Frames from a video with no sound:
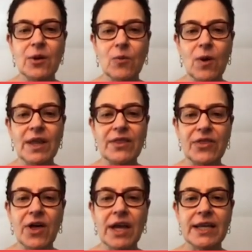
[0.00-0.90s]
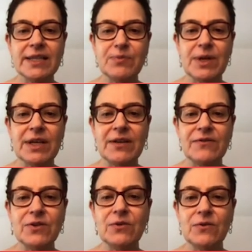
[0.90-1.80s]
One thought has been
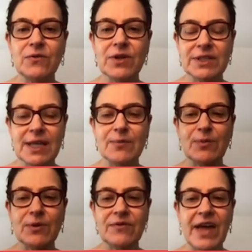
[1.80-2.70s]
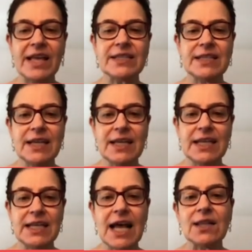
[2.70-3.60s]
if you, for example,
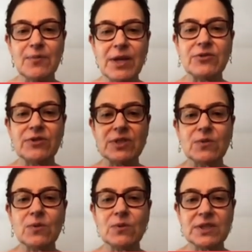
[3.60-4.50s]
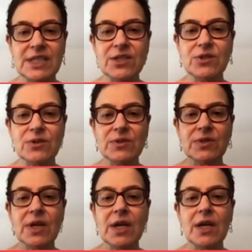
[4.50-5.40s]
vaccinated elementary school teachers,
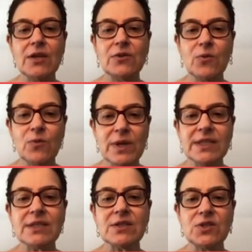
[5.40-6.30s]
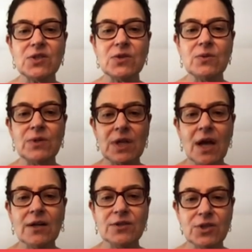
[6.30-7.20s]
the risk to
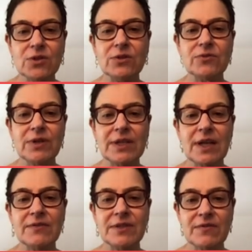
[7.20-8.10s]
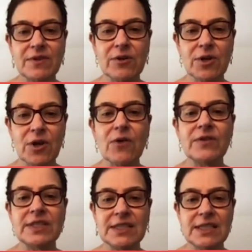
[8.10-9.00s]
young children of severe
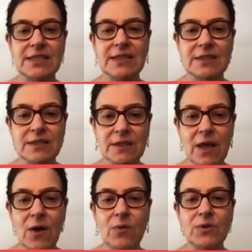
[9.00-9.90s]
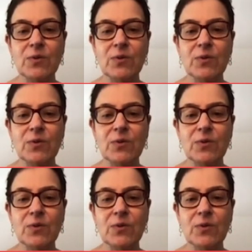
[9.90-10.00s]
COVID disease is low.